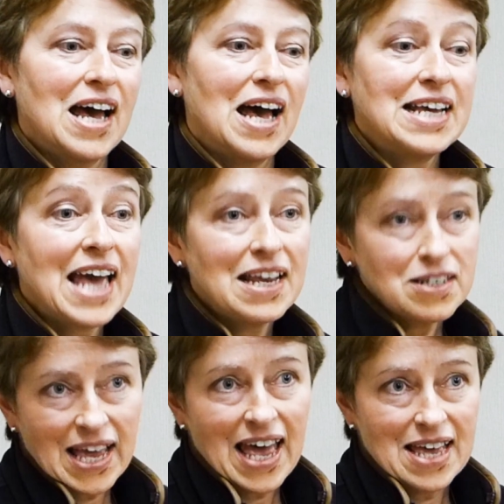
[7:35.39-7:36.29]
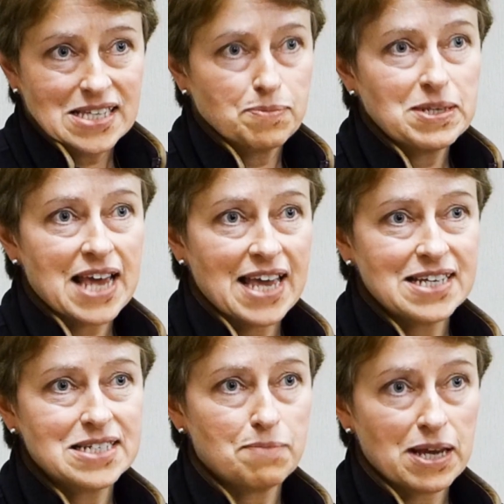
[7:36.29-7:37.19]
Again, care has to be
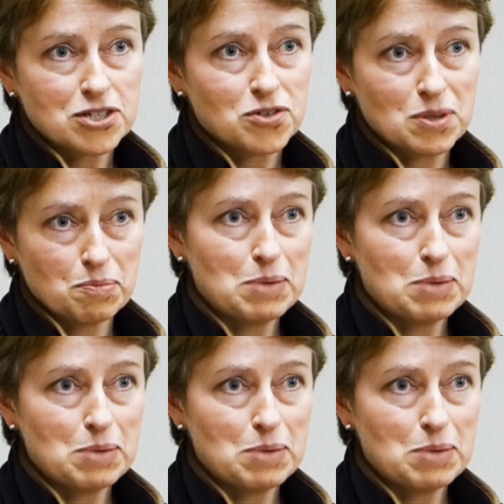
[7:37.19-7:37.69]
taken to make sure that